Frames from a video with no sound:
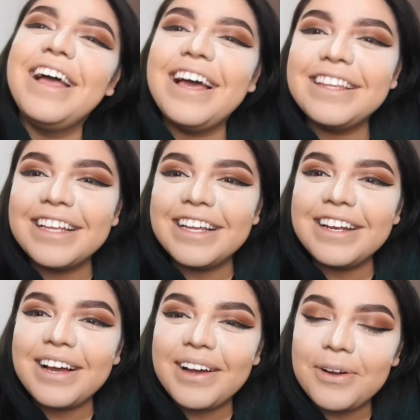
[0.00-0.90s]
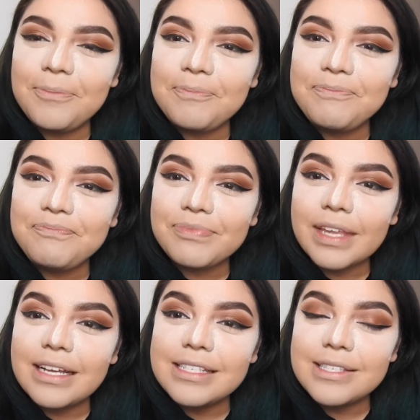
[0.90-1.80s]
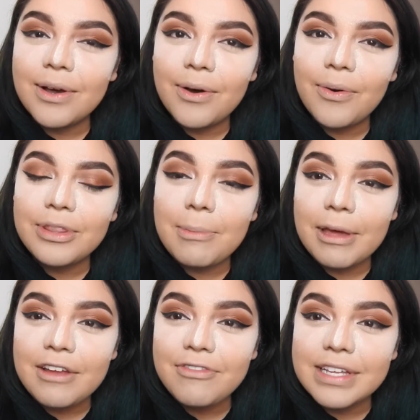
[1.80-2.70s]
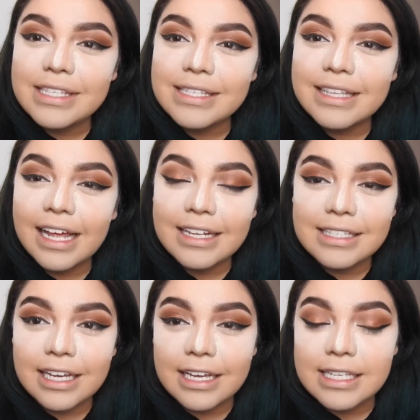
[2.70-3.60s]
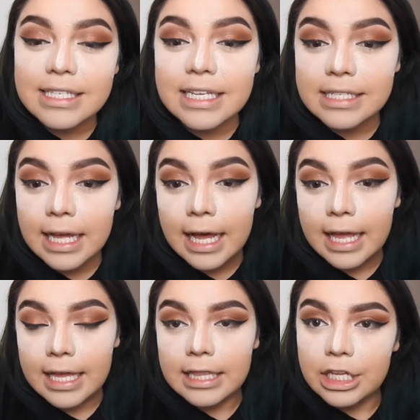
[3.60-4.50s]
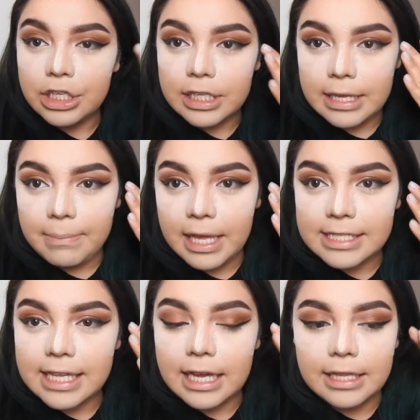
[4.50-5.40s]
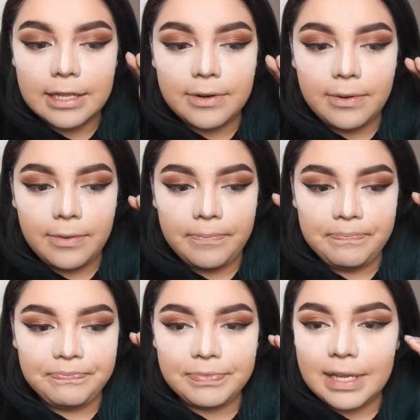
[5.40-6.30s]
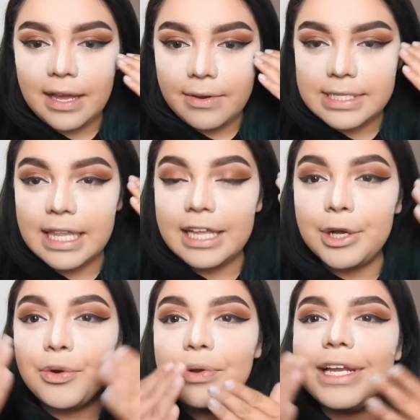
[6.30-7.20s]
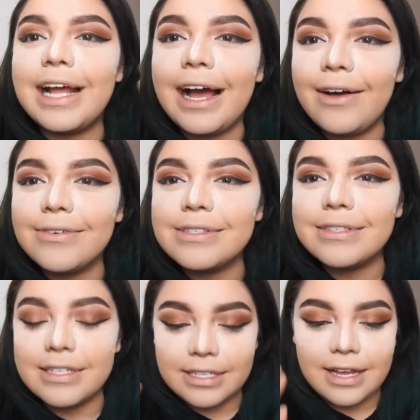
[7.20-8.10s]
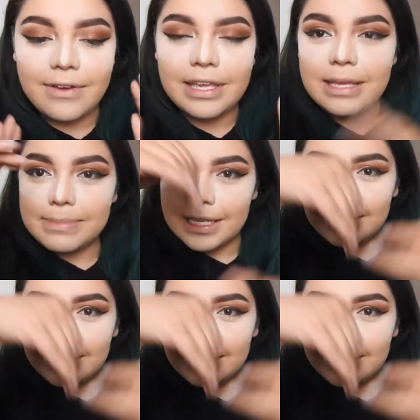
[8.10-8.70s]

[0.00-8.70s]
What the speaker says: And then so the benefits that it does is that it literally makes like a little, how do I say, like a greenhouse, because you know how it keeps